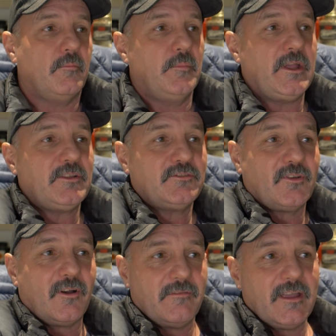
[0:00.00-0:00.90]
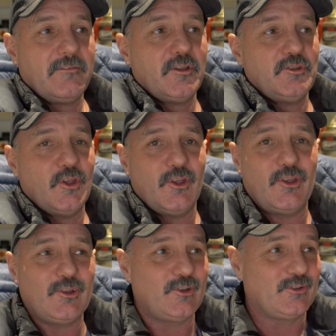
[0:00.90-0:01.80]
Best I've ever
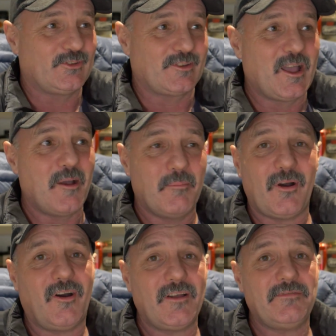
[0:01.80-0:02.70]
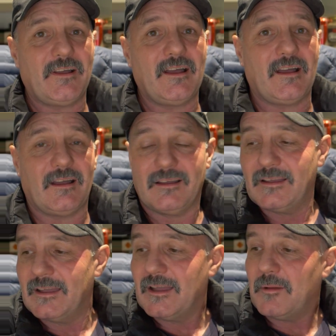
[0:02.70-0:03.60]
used, by far.
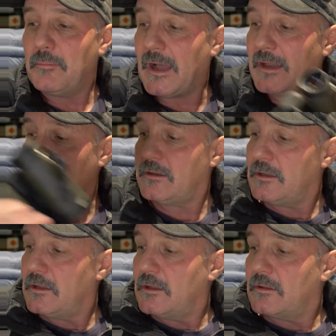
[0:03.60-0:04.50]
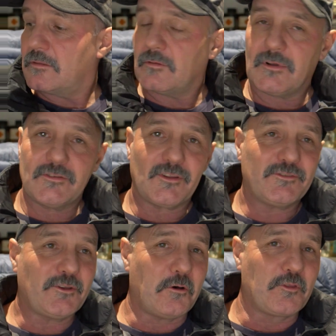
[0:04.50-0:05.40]
But the ones I
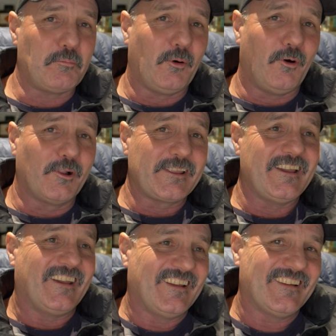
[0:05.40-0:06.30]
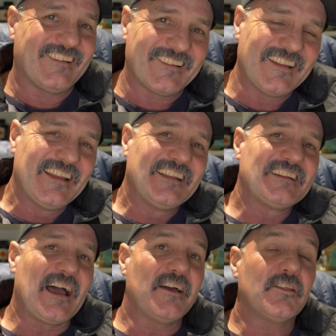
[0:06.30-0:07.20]
sold the Paulie.
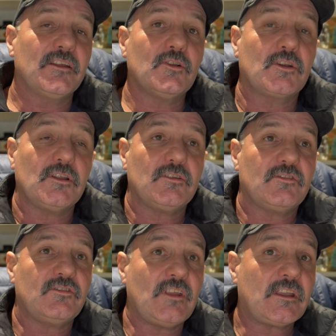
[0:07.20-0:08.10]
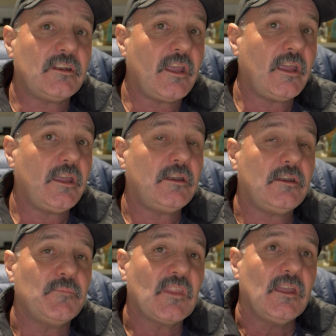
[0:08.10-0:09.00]
No, look, second-hand,
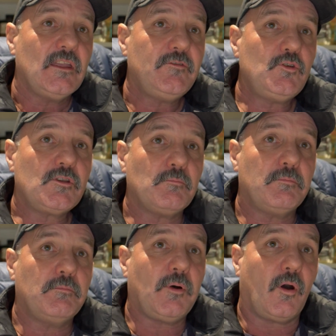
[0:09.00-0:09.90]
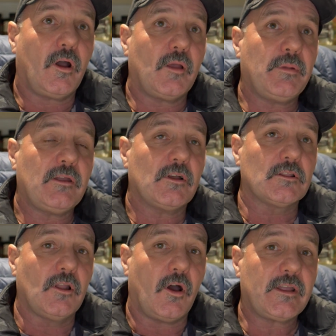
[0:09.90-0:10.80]
if you can buy a pair of
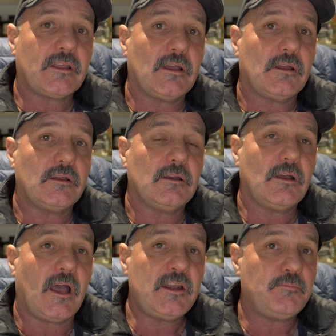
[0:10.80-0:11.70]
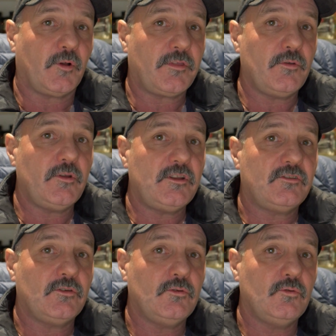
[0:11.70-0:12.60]
Leica
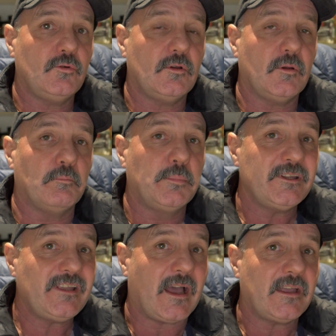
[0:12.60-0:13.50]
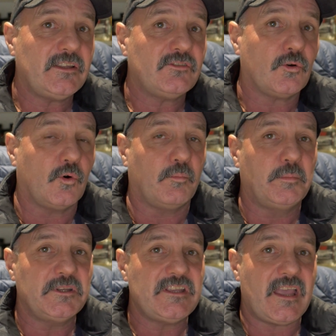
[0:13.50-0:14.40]
8x32 BAs or
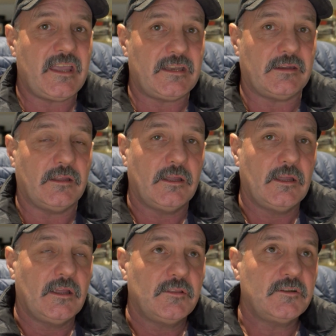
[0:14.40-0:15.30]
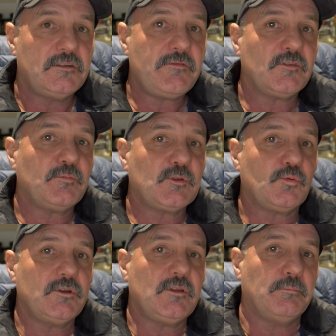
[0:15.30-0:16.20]
BN. The difference
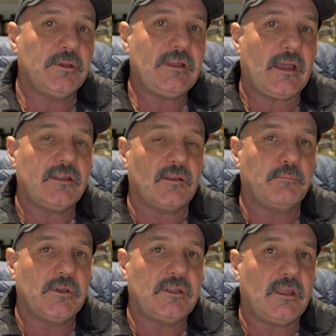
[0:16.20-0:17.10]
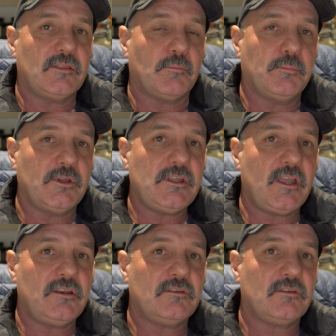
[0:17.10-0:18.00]
between the BA and the
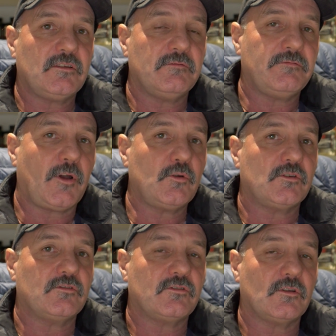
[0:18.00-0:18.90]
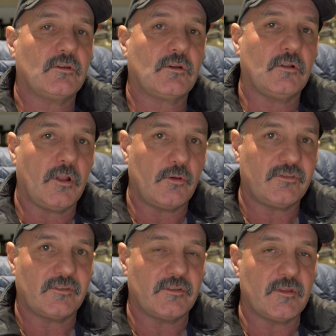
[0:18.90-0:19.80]
BN can focus
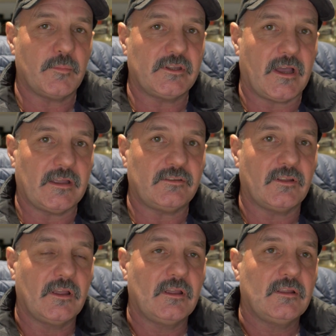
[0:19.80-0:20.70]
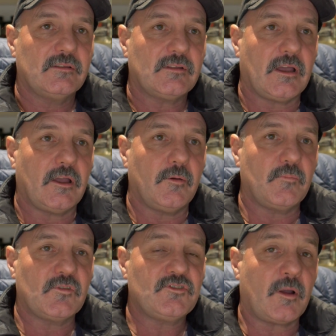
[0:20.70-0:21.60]
closer than the BAs. So
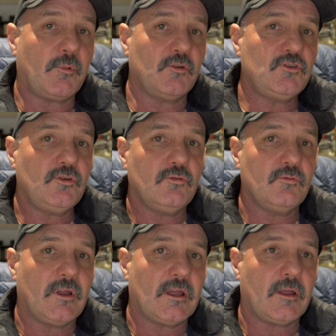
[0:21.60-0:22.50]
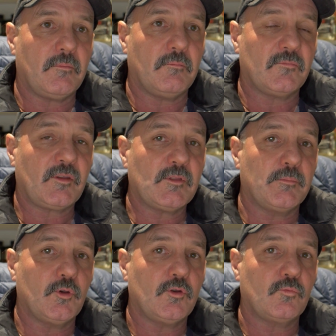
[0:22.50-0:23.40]
jump on your some of the
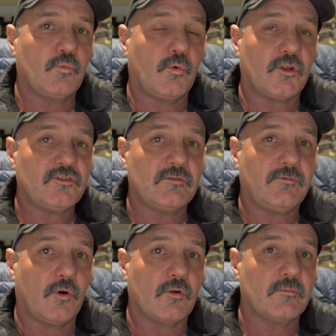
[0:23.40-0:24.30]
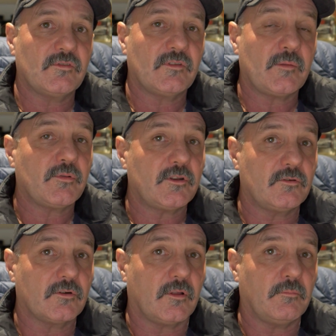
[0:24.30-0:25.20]
bird watching forums. They're pretty
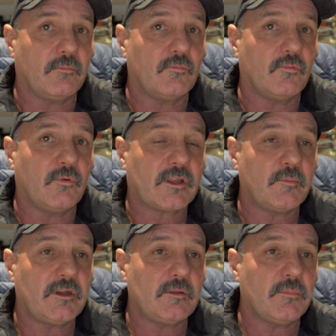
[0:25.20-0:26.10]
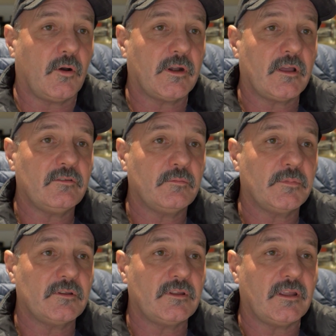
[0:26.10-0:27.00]
good on recommending binos.
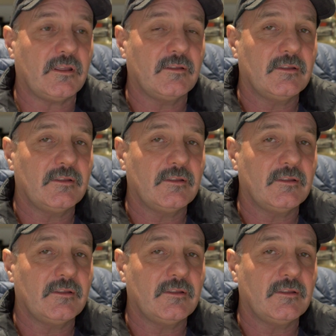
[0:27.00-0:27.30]
But yeah,